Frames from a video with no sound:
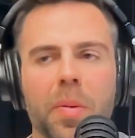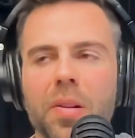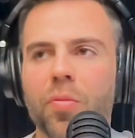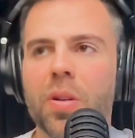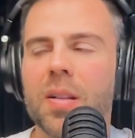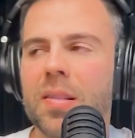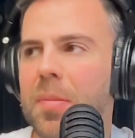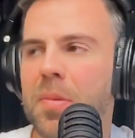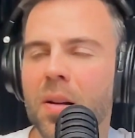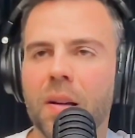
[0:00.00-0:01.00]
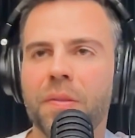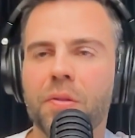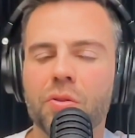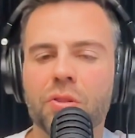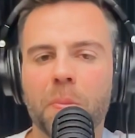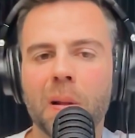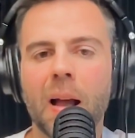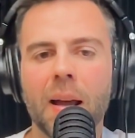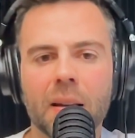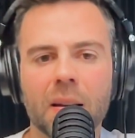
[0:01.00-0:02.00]
I mean, it really seems like a future
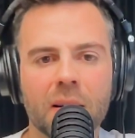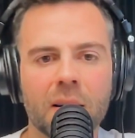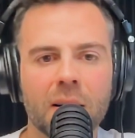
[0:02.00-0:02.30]
play